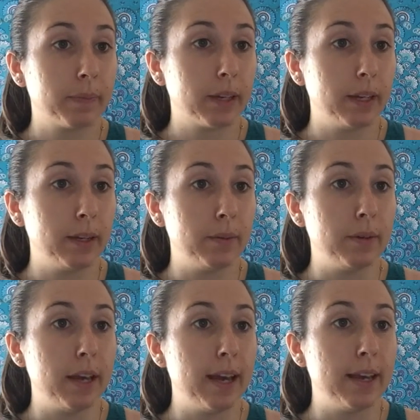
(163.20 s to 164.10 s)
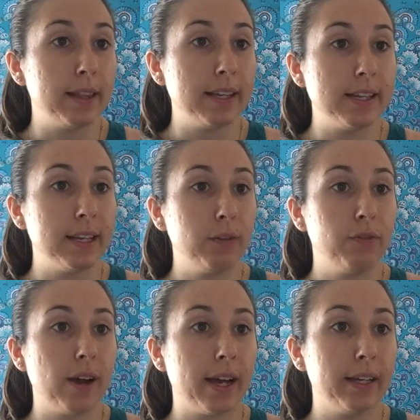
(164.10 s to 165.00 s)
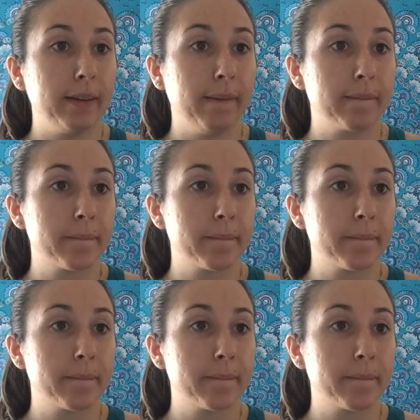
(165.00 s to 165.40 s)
And they did find,